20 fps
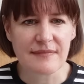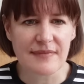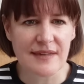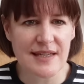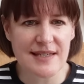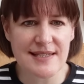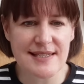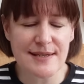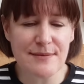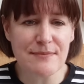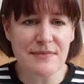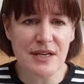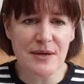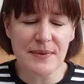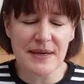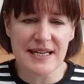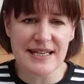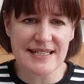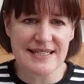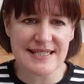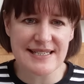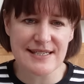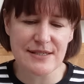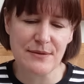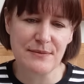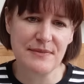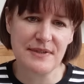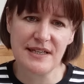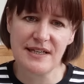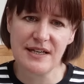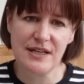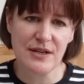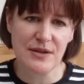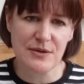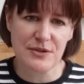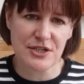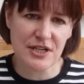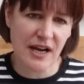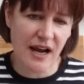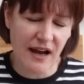some you win, some you
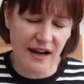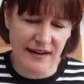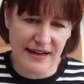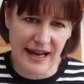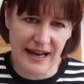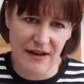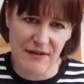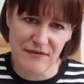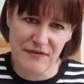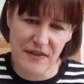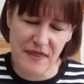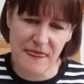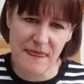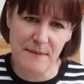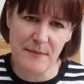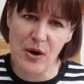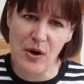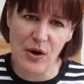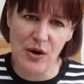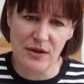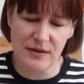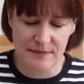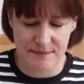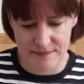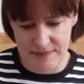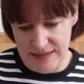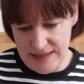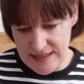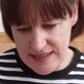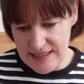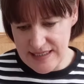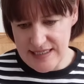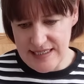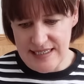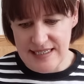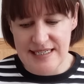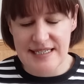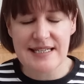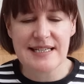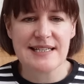lose. You can't have them all.
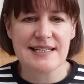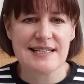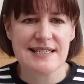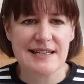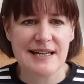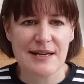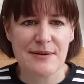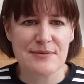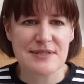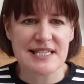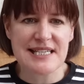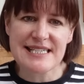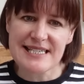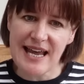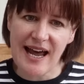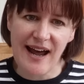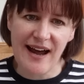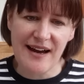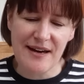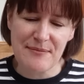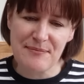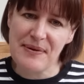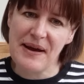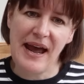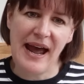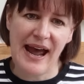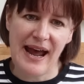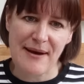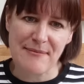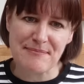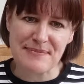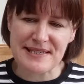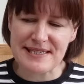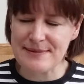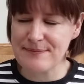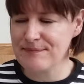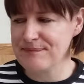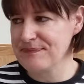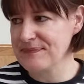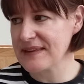It was a sign,
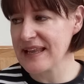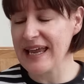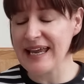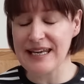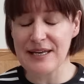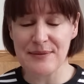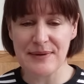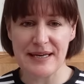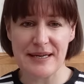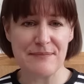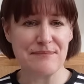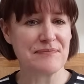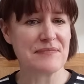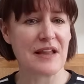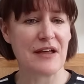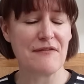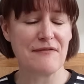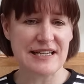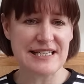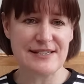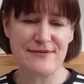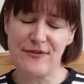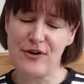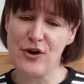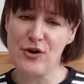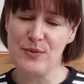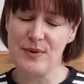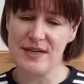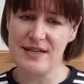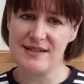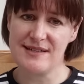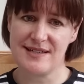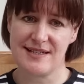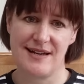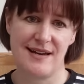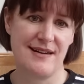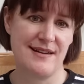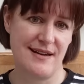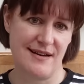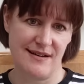perhaps. Anyway, fast forward
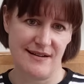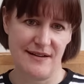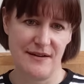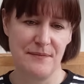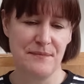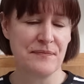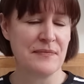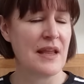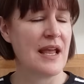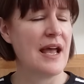a year